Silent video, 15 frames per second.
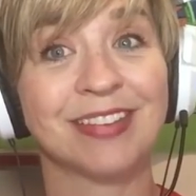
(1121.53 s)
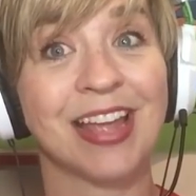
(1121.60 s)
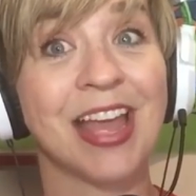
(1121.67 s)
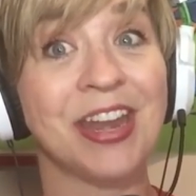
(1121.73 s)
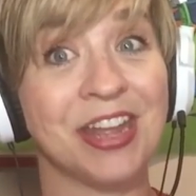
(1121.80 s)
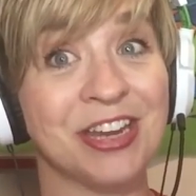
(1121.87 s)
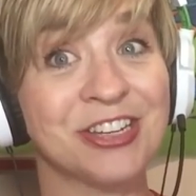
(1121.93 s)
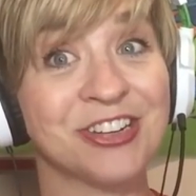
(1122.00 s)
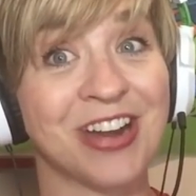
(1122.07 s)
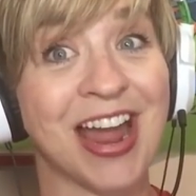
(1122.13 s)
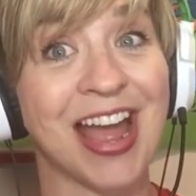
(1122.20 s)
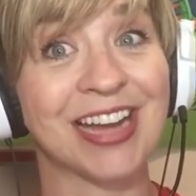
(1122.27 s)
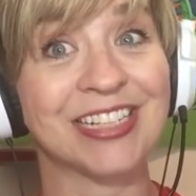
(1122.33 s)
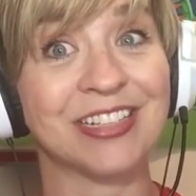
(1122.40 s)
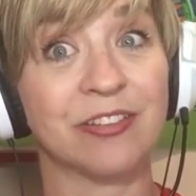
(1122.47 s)
and
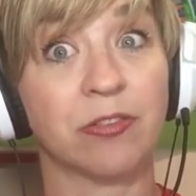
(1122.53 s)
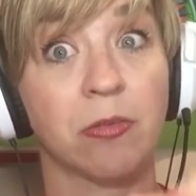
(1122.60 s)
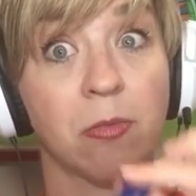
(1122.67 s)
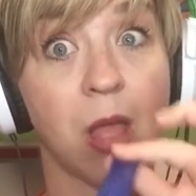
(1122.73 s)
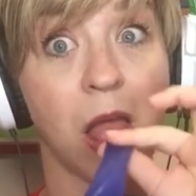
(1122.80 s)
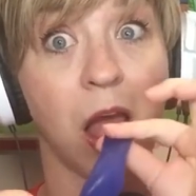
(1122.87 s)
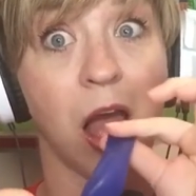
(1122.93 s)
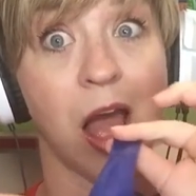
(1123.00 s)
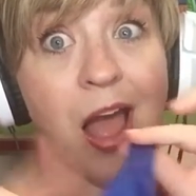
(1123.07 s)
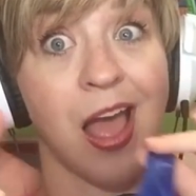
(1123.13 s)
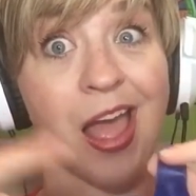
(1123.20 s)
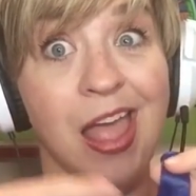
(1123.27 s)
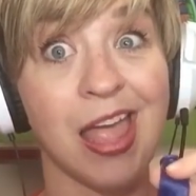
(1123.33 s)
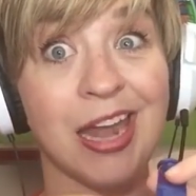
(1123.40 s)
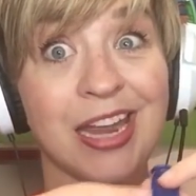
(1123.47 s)
interactive.
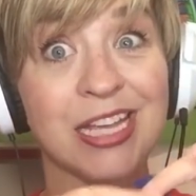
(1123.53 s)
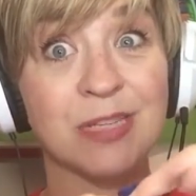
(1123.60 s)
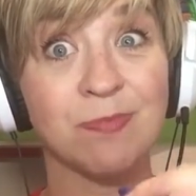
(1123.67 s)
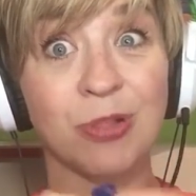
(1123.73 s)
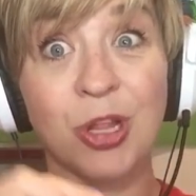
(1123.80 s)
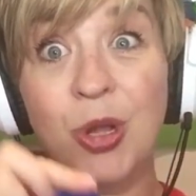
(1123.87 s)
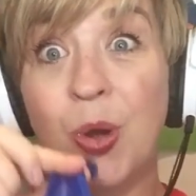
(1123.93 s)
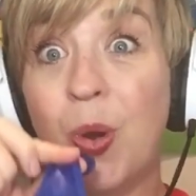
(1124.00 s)
It is blue.